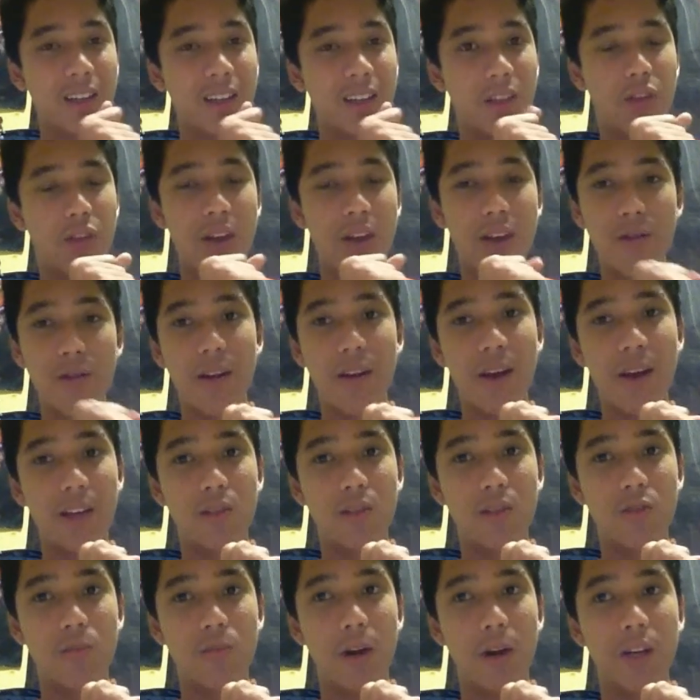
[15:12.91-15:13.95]
Thank you guys
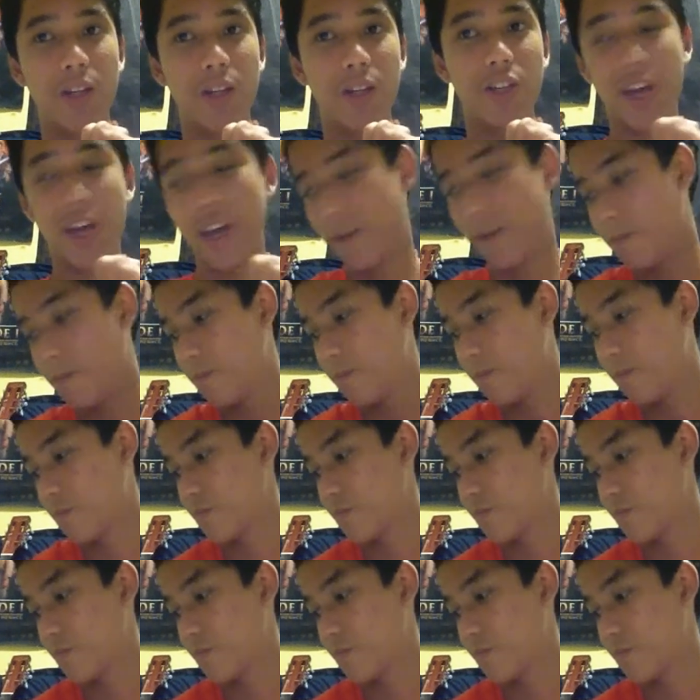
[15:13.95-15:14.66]
so much and